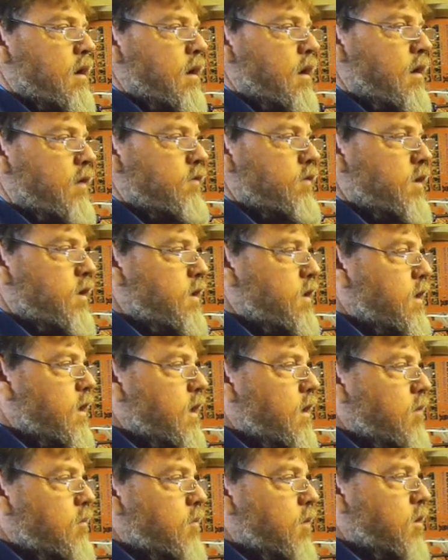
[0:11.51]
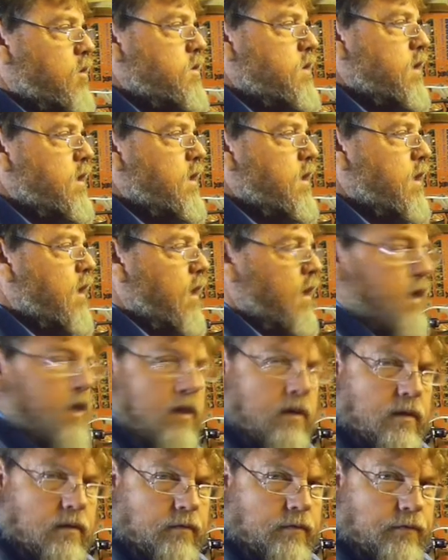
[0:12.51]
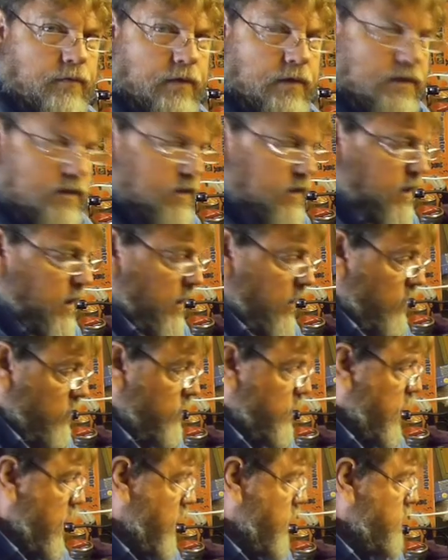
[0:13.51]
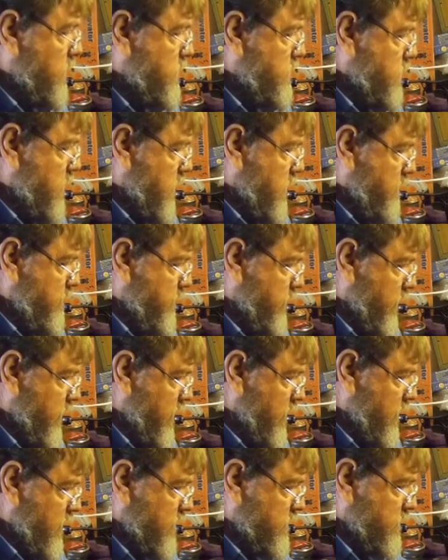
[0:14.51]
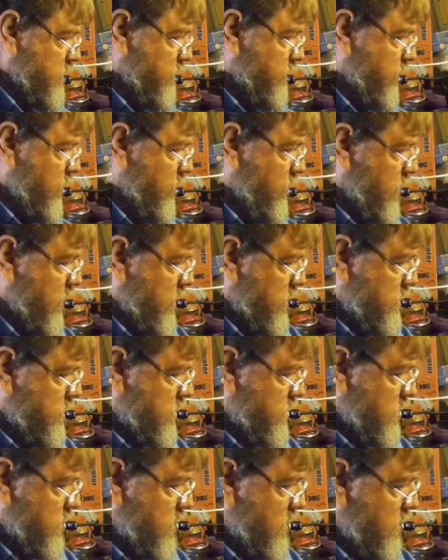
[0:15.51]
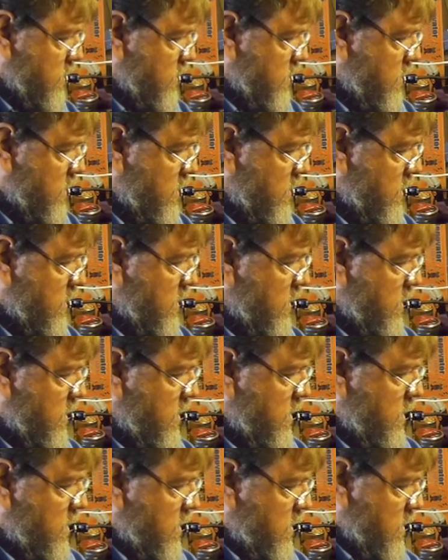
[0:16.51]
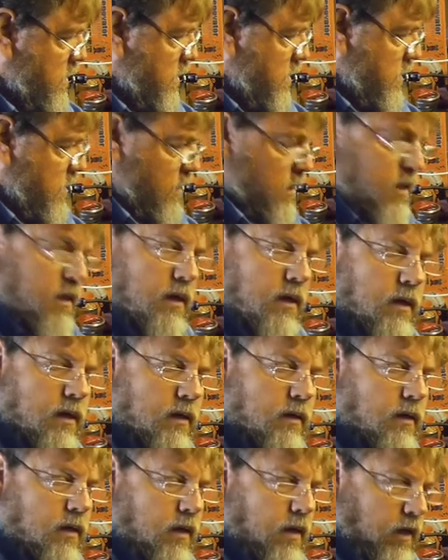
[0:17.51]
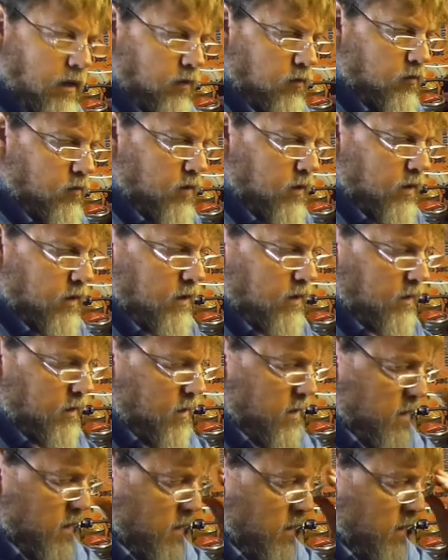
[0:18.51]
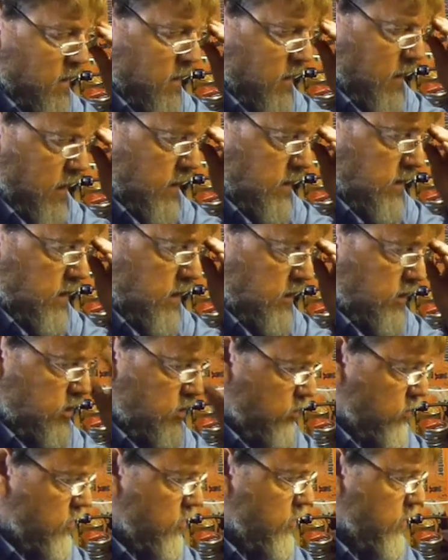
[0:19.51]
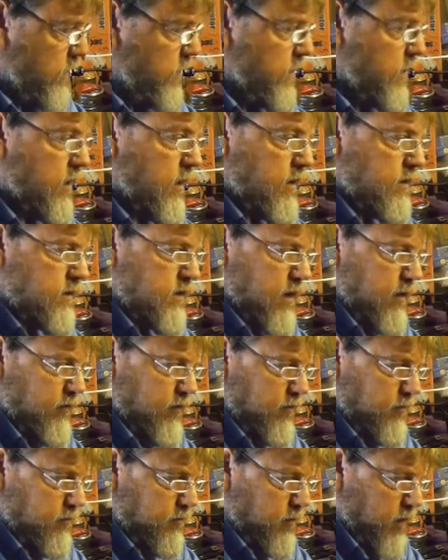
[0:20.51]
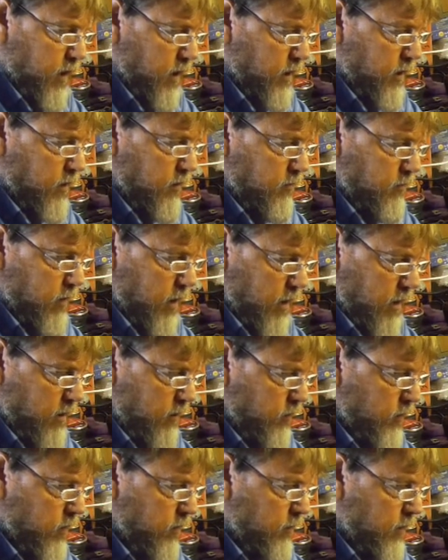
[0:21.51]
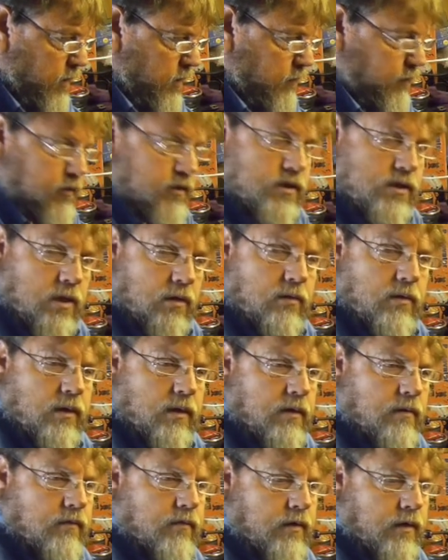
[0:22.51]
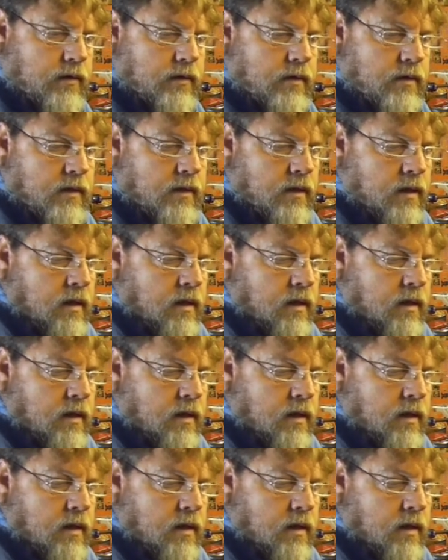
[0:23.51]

After the unboxing and the first day on the range, I've realized a few things. The gun actually shoots quite nice. I have a brilliant barrel with a bit of a choke in the front.